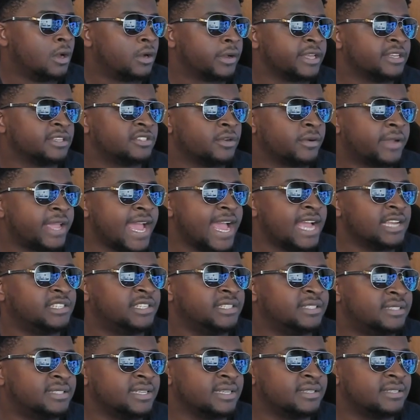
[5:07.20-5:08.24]
Okay, so Cash
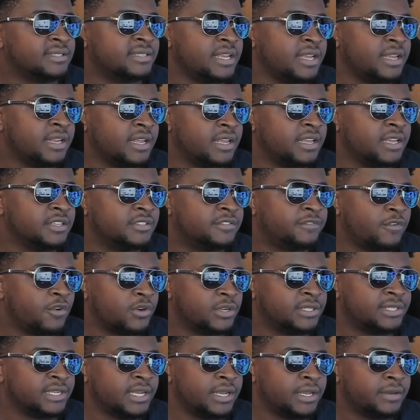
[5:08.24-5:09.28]
is 16 and he's
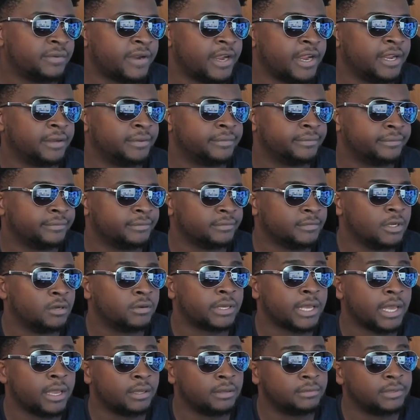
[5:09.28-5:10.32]
14, right?
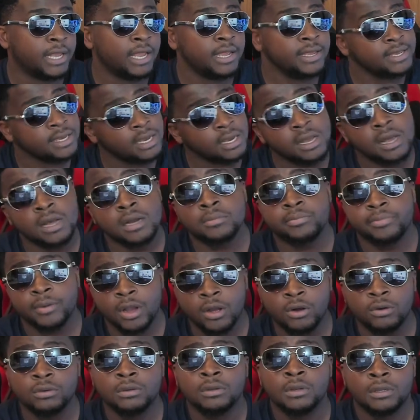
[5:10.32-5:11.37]
Okay, they young,
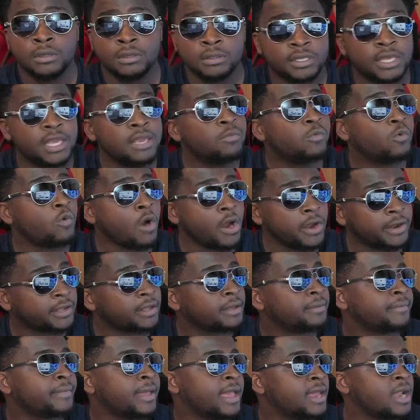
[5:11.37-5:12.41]
bro. Keep
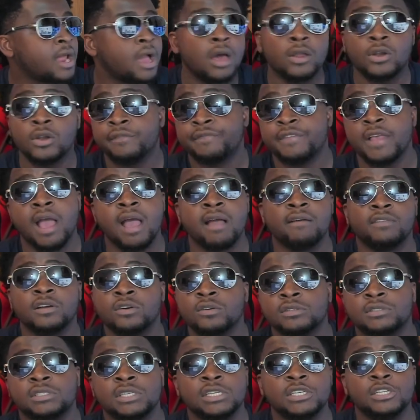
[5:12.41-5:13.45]
working, man. I don't know if y'all ever
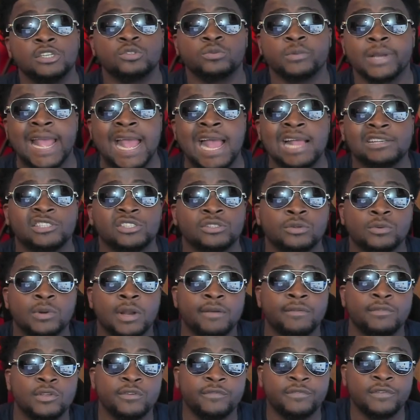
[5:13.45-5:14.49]
gonna see this reaction or
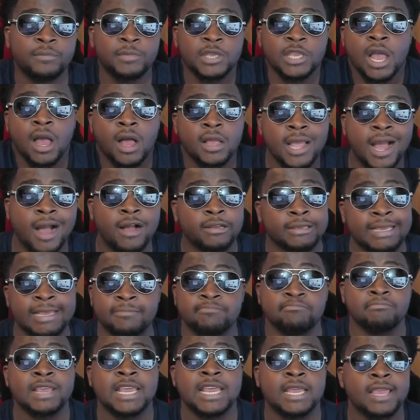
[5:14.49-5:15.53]
whatever. You feel me? Y'all
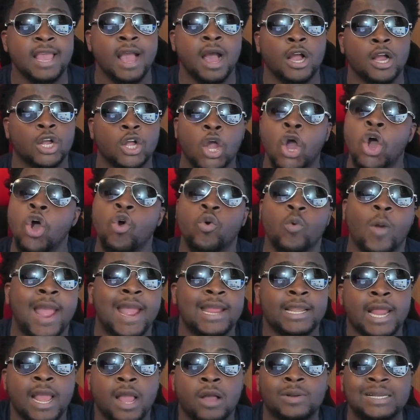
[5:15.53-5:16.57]
getting big. Y'all gone
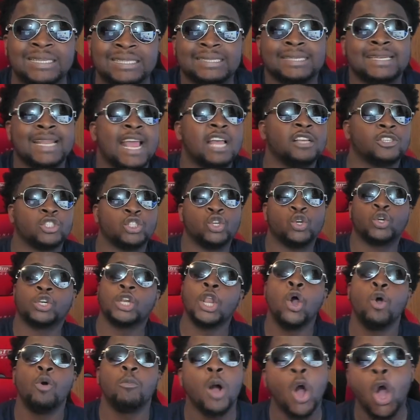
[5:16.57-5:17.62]
right now. International,
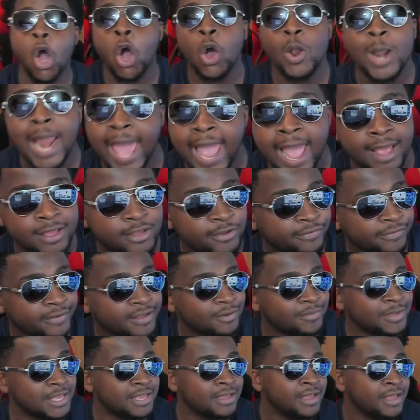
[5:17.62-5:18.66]
global, all that. You
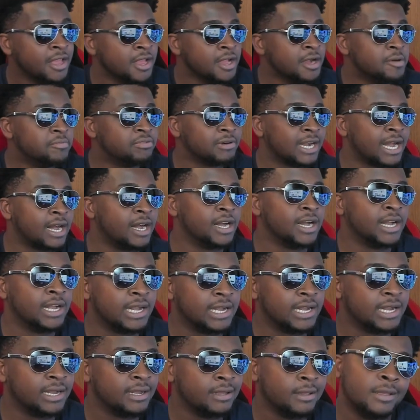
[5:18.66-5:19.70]
feel me?
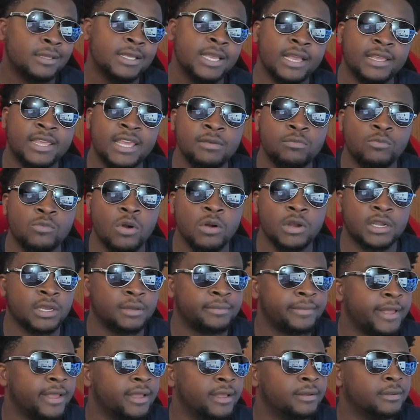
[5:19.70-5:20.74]
But yeah, keep
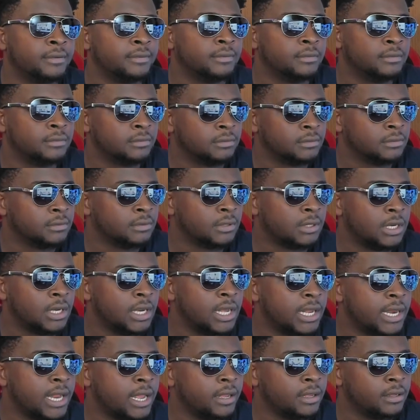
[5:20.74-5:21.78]
working, man.
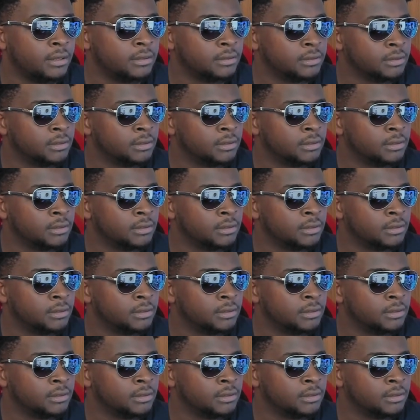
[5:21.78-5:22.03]
Love it.